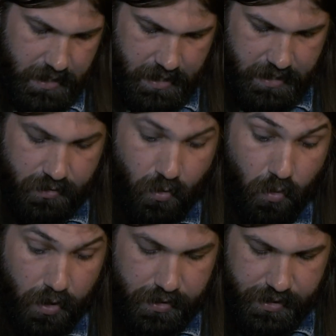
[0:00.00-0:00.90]
That's
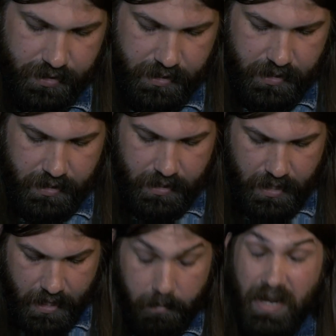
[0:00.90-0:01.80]
orange.
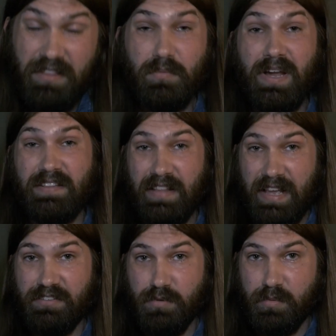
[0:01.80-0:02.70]
By the way, the
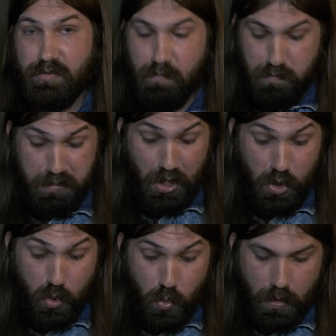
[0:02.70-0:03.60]
last one was
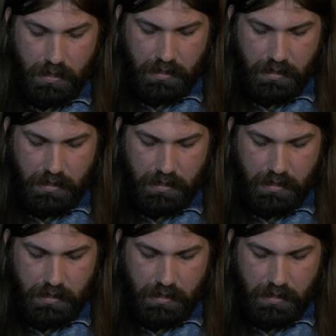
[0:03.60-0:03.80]
blue.